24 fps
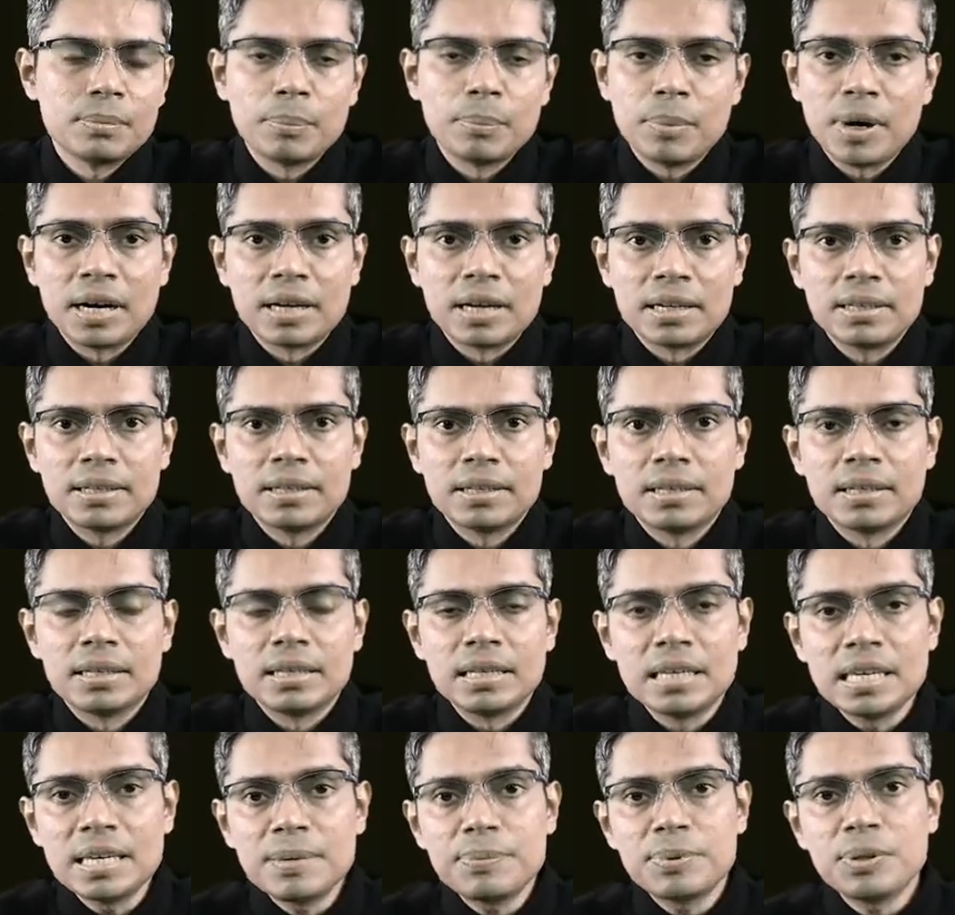But
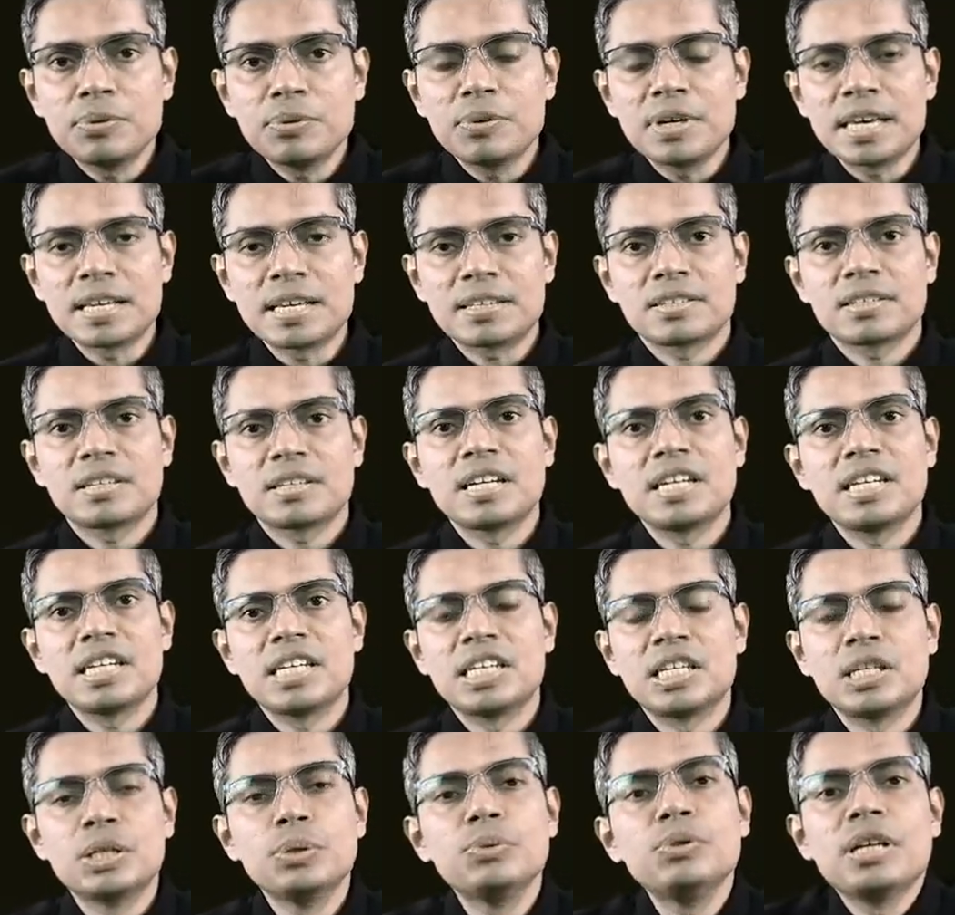if you excrete
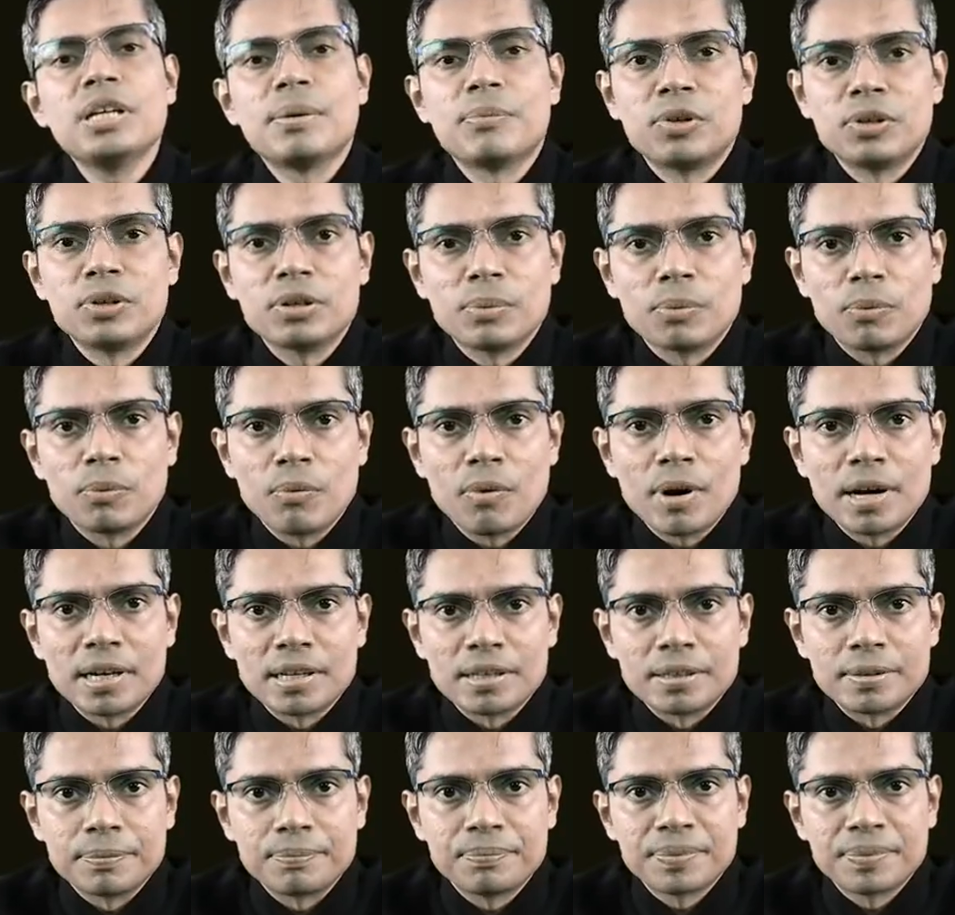huge amount of
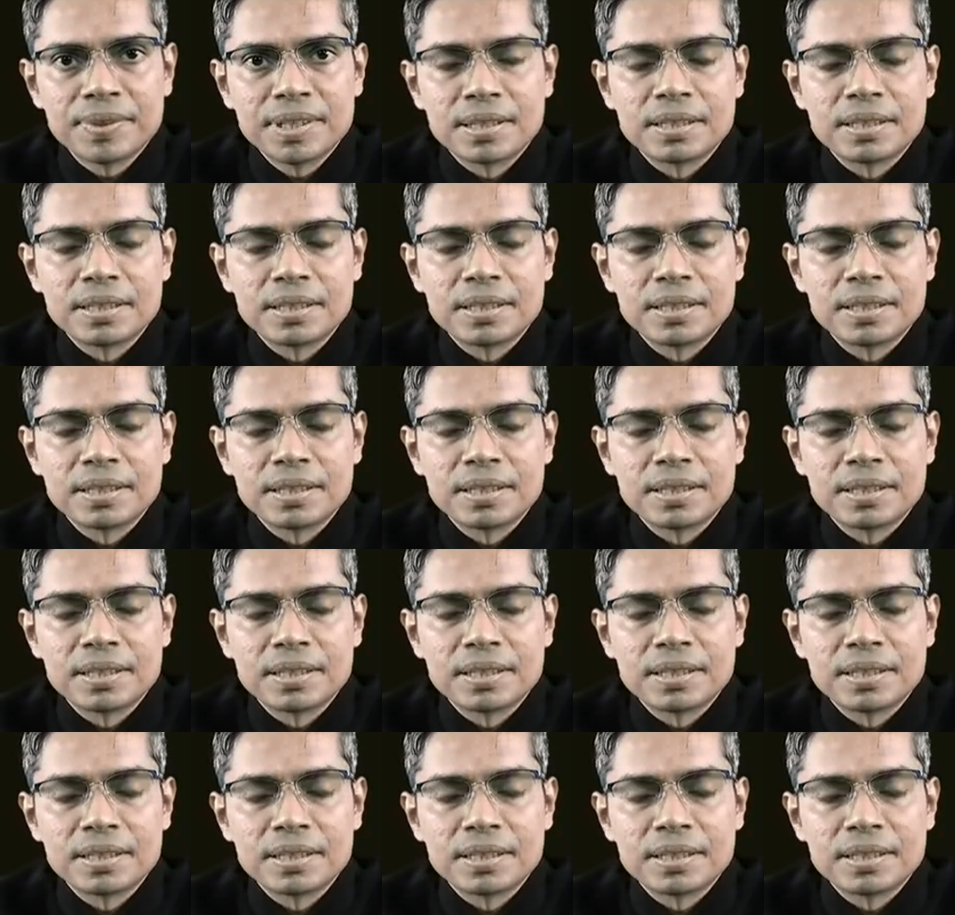water,